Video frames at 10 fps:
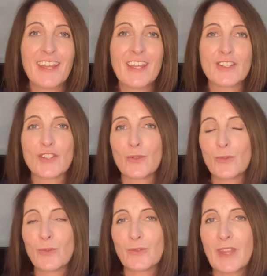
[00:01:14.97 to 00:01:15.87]

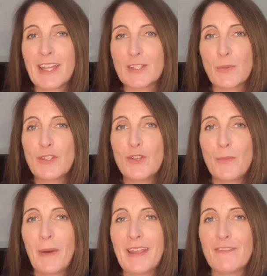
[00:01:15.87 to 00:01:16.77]
So that's when you
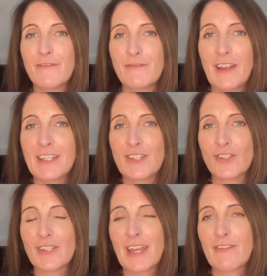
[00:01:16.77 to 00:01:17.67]
might find your
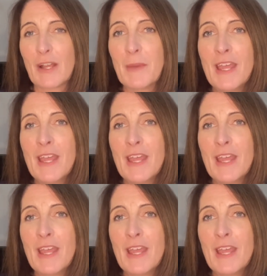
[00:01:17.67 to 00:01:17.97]
diaphragm.